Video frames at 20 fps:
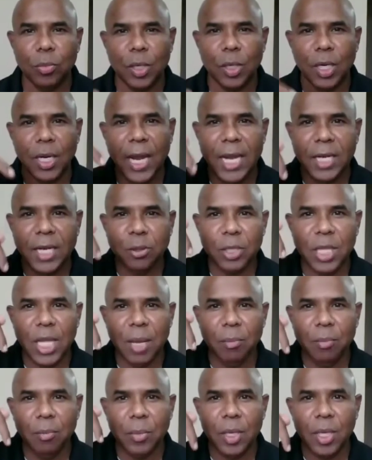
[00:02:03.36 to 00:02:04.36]
write to
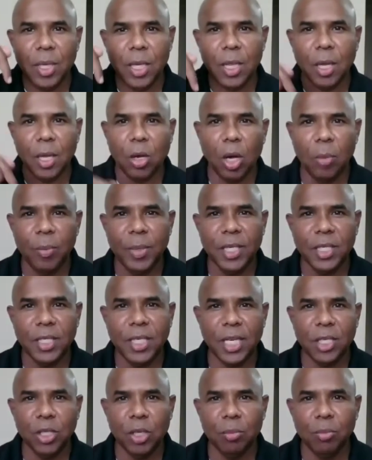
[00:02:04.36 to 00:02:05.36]
them in the comment
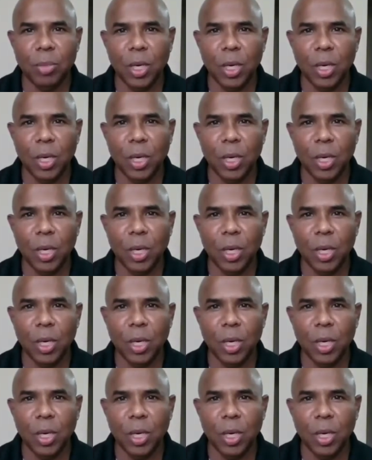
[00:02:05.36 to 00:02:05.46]
section